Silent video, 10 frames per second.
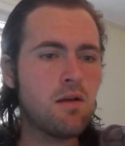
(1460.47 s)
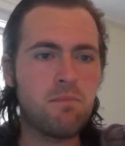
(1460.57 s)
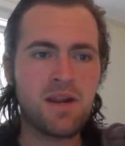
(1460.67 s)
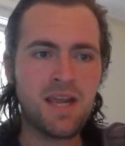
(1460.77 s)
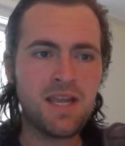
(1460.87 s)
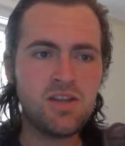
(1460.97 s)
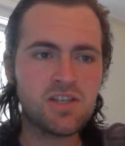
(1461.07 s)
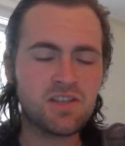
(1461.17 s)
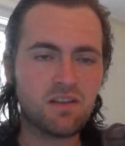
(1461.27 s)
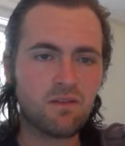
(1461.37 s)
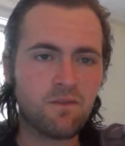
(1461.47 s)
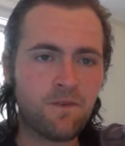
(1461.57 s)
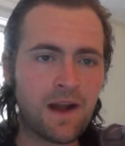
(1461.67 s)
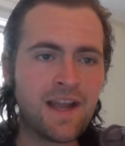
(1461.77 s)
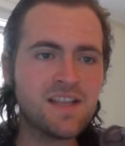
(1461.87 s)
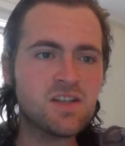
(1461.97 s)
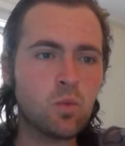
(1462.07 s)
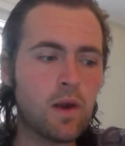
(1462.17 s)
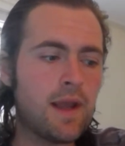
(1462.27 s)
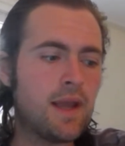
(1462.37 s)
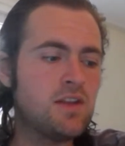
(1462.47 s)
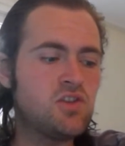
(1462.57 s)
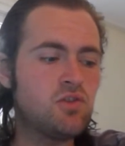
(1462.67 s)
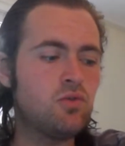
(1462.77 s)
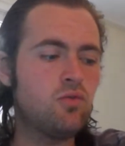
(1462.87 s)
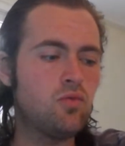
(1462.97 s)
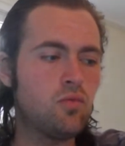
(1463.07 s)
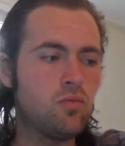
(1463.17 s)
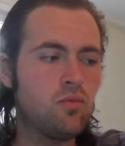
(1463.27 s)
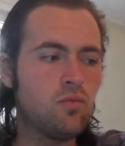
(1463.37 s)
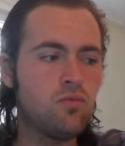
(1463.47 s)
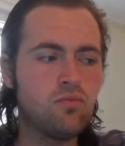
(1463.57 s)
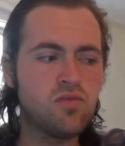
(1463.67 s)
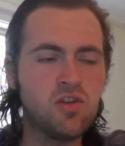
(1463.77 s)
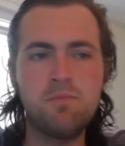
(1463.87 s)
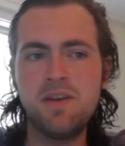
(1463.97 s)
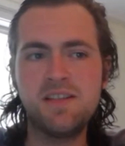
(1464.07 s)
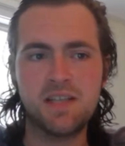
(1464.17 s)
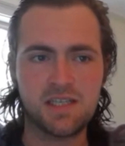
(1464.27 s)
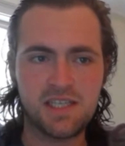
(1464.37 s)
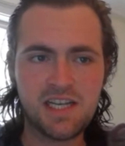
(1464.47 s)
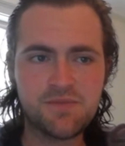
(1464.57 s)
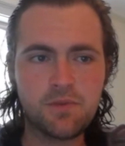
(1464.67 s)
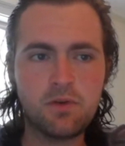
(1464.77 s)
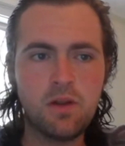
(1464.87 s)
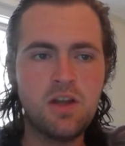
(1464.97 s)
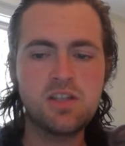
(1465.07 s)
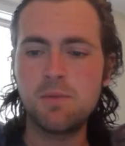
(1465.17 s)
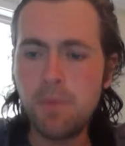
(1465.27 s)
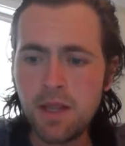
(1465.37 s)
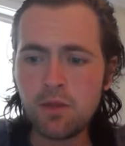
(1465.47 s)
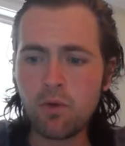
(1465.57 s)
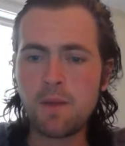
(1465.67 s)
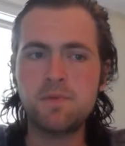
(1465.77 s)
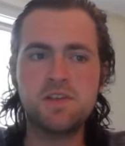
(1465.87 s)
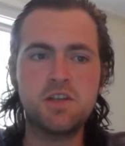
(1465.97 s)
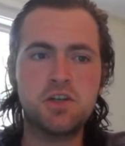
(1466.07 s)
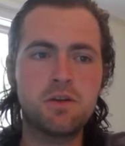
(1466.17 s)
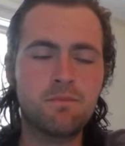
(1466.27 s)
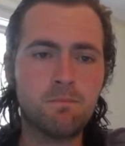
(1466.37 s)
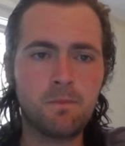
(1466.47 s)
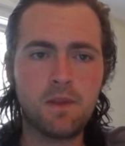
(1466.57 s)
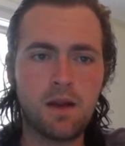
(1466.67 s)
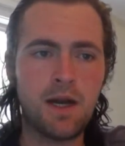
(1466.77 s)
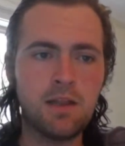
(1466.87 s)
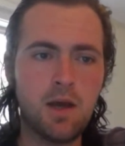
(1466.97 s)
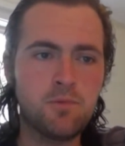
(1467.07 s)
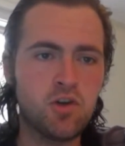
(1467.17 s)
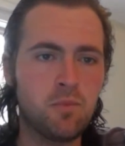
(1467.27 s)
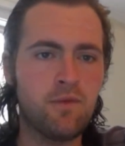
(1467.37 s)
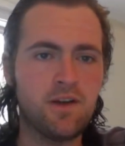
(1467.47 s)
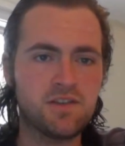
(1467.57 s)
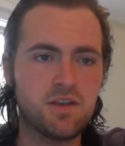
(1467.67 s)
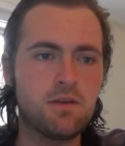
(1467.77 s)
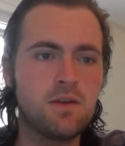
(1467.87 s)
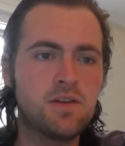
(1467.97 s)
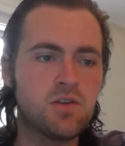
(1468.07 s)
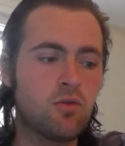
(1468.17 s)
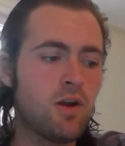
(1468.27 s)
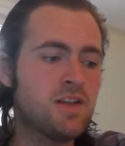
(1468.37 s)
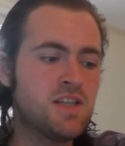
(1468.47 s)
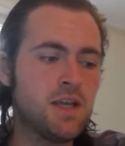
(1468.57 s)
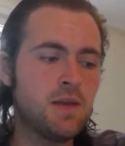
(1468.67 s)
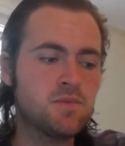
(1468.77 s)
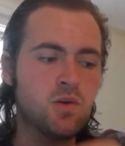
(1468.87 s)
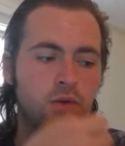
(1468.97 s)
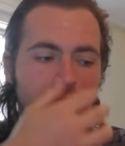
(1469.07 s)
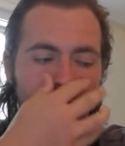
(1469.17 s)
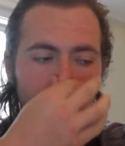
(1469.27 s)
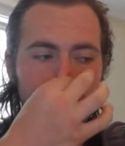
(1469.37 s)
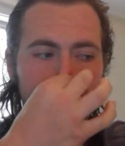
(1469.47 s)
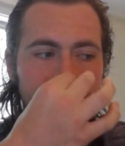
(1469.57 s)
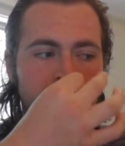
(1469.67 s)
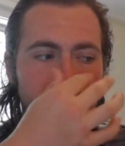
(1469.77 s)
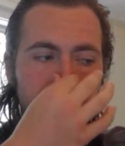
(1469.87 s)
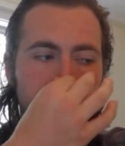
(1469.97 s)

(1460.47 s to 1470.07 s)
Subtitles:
but he just finds a way to be successful, to be in the right position. I love Joe Pavelski. So great seeing him score that goal last night.